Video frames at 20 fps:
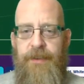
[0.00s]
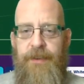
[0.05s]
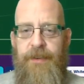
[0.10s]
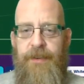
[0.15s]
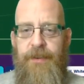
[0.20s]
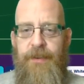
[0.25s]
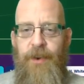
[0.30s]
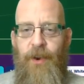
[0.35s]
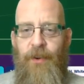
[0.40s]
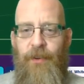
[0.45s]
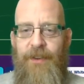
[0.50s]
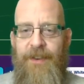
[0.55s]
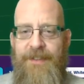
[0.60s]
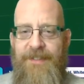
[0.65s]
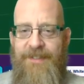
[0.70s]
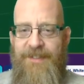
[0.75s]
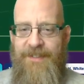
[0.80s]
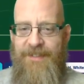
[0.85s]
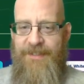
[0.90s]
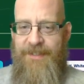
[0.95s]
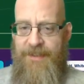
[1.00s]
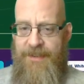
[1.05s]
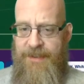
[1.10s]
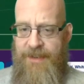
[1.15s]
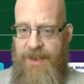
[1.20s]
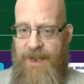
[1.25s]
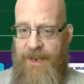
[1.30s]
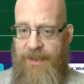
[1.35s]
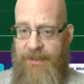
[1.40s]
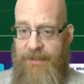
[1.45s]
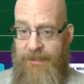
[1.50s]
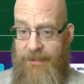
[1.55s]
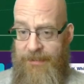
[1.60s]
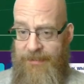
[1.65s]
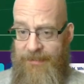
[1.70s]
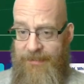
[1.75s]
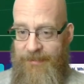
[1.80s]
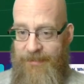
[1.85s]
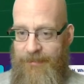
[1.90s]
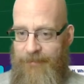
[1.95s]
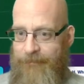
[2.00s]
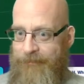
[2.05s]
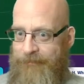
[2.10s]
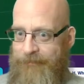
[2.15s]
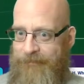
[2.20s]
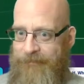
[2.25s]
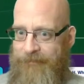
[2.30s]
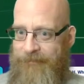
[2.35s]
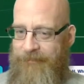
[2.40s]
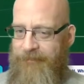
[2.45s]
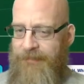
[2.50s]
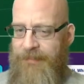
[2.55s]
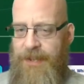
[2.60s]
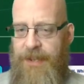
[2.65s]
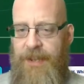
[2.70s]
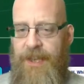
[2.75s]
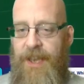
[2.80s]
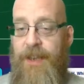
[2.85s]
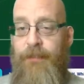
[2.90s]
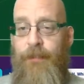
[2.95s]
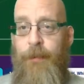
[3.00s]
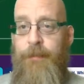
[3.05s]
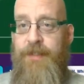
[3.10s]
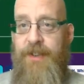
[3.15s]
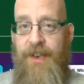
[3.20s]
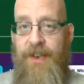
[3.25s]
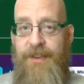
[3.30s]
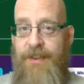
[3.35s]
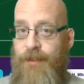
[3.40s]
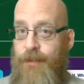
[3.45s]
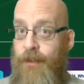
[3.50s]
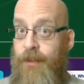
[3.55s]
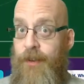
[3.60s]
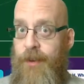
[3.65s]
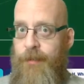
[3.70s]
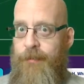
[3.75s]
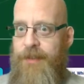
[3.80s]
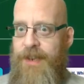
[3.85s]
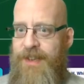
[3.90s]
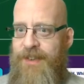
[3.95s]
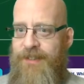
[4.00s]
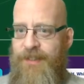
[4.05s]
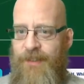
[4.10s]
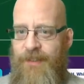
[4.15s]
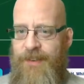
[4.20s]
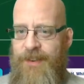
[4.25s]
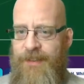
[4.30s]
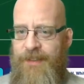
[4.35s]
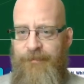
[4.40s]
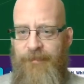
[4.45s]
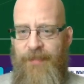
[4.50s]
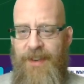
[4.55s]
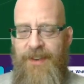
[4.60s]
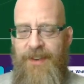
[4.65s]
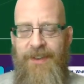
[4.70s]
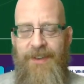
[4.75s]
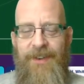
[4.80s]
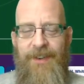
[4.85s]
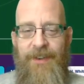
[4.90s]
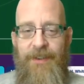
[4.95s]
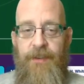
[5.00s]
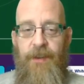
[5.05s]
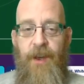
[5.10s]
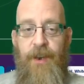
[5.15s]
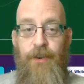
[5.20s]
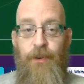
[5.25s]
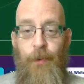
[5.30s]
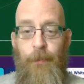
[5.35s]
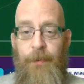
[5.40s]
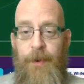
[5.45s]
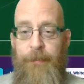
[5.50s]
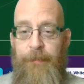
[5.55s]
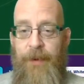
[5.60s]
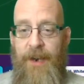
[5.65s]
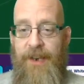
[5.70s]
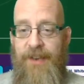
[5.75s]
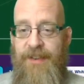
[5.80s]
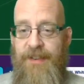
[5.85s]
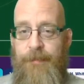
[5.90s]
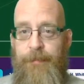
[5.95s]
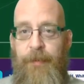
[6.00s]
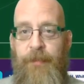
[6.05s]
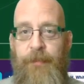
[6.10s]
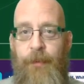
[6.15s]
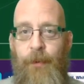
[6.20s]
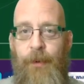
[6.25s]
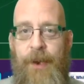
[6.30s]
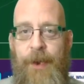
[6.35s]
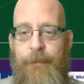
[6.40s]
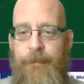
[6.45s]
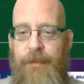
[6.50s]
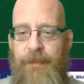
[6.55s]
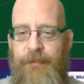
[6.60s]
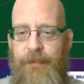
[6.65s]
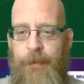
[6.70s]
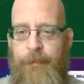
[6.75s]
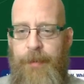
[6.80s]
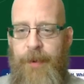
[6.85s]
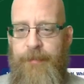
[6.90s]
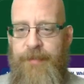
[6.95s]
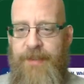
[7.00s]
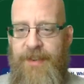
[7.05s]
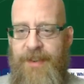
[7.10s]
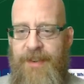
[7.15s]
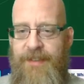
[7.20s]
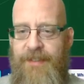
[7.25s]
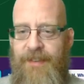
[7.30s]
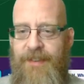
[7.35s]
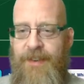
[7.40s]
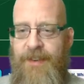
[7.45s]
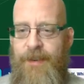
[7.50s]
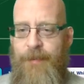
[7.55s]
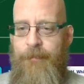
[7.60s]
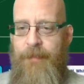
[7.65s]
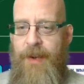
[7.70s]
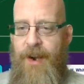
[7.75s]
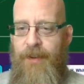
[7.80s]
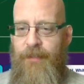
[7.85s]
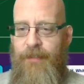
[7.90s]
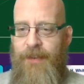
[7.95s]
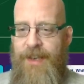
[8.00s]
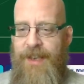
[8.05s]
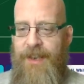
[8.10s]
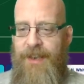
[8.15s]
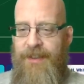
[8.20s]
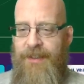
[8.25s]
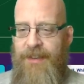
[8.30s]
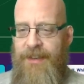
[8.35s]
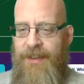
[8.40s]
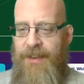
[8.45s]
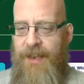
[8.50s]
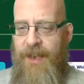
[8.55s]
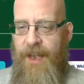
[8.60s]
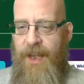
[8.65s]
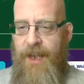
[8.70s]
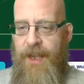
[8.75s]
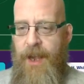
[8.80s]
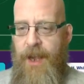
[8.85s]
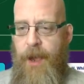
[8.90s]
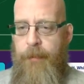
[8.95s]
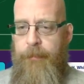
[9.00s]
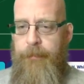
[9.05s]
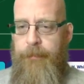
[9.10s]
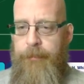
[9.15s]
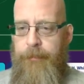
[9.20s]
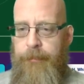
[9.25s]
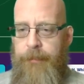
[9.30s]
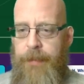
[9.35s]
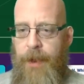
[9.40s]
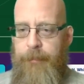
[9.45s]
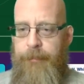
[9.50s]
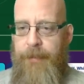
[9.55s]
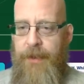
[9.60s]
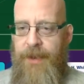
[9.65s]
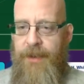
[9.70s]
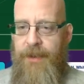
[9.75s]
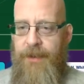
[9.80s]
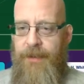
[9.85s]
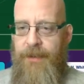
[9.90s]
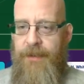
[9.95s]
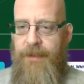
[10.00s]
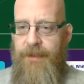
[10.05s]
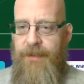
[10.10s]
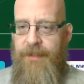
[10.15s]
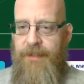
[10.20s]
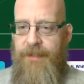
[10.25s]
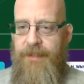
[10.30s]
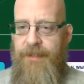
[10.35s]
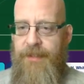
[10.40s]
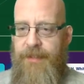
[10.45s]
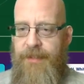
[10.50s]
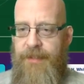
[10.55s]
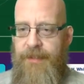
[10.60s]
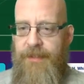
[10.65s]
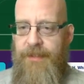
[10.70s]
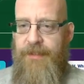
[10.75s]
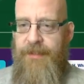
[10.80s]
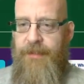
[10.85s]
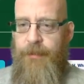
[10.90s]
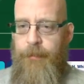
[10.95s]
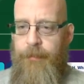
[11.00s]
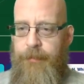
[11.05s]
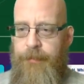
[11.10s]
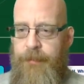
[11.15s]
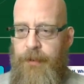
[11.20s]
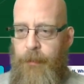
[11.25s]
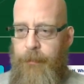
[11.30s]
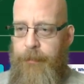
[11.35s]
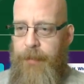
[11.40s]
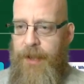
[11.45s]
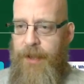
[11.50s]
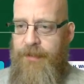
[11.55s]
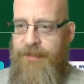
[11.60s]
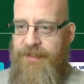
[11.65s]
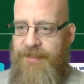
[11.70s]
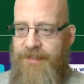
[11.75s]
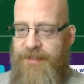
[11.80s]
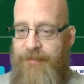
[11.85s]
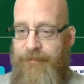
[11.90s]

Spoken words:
Kolasinac. Again, if I'm saying these wrong, I'm really sorry. I normally practice beforehand, but for the purpose of this, I didn't. Mari and Papasadopoulos